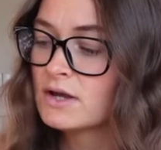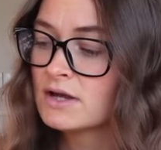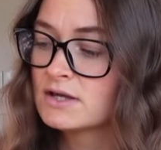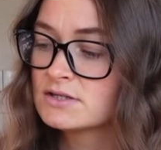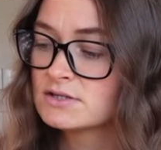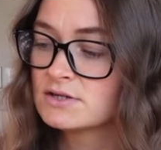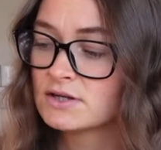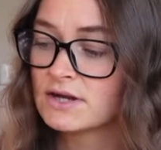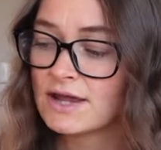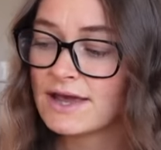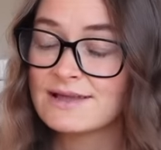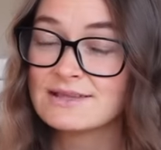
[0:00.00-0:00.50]

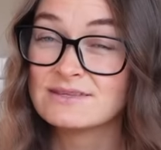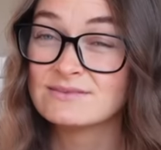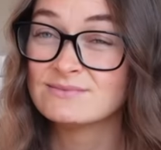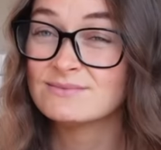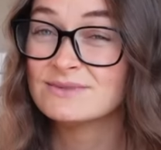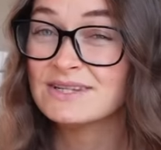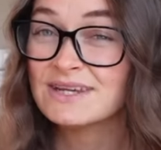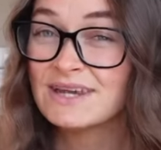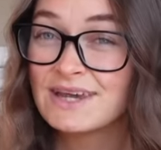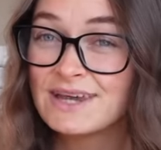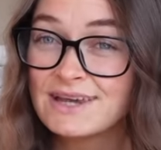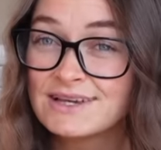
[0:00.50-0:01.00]
It's going to add
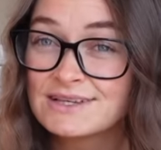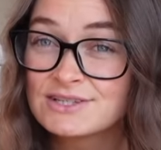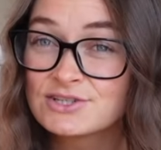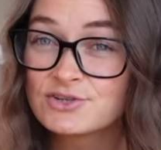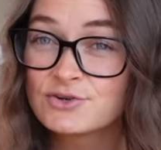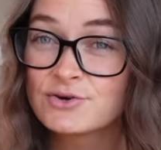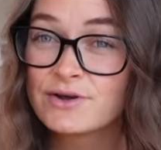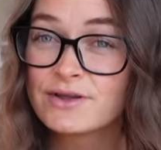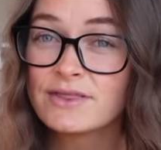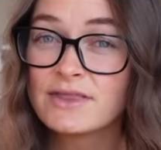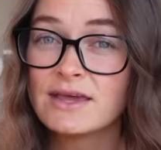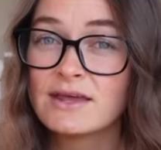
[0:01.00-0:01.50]
some
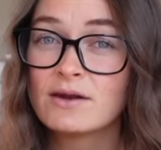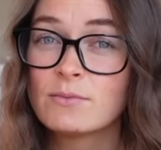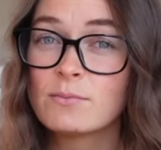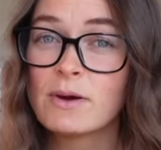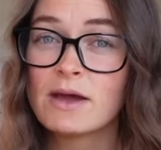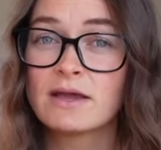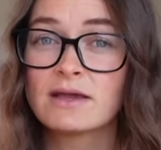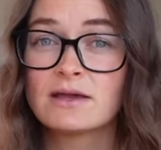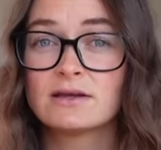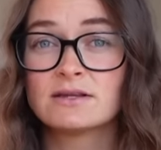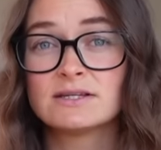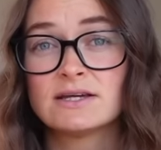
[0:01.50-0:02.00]
texture in there to
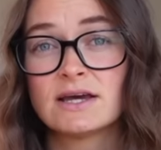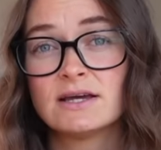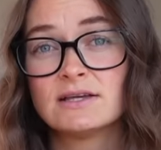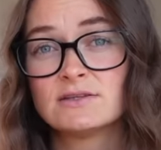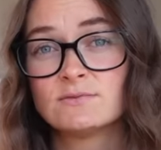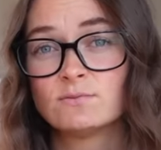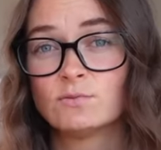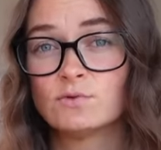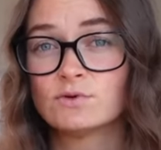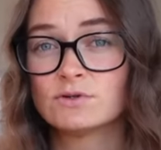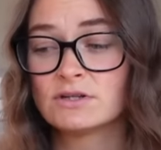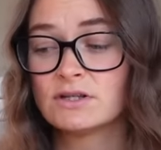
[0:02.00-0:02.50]
make it
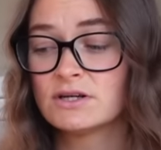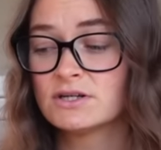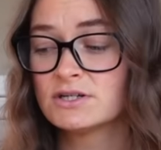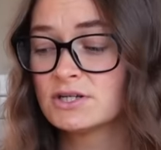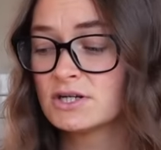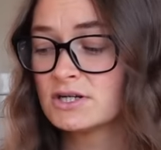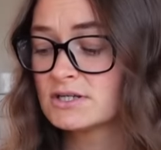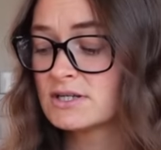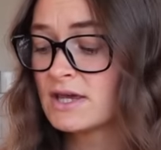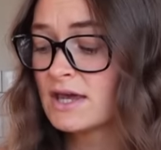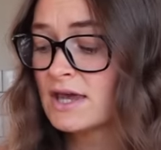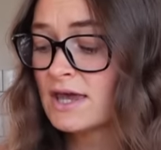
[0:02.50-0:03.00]
taste more
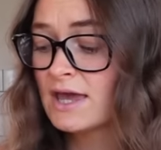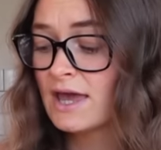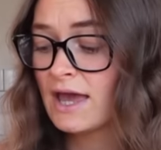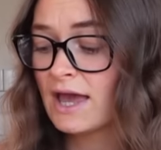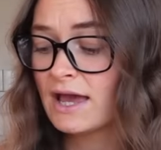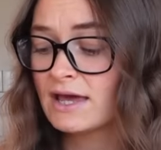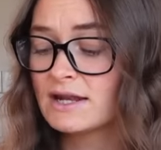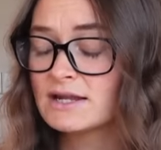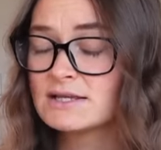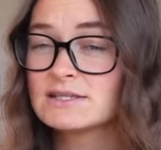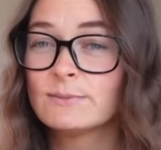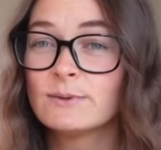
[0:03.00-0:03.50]
delicious.
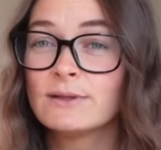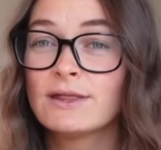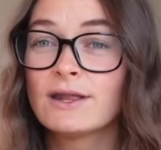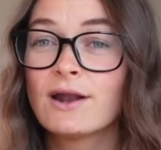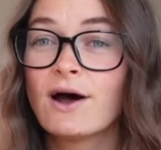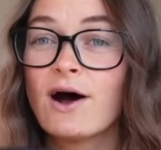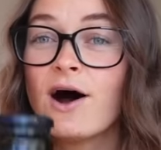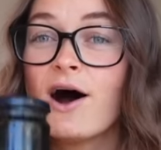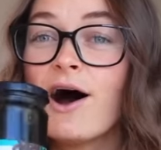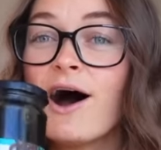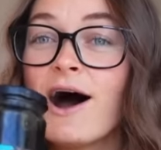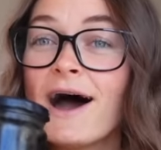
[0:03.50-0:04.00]
And it's something
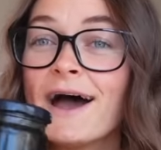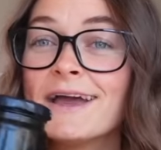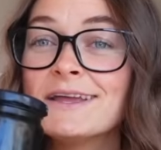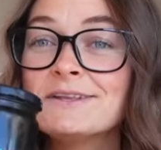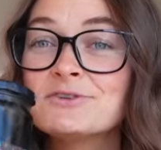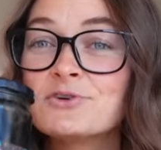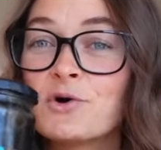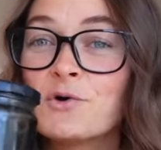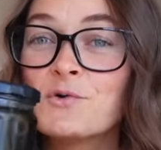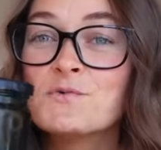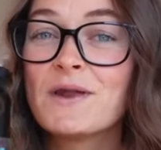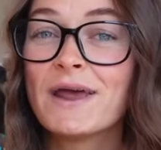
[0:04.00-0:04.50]
that I
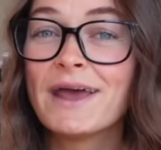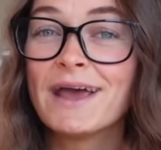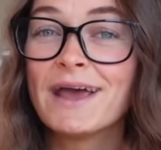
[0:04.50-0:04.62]
don't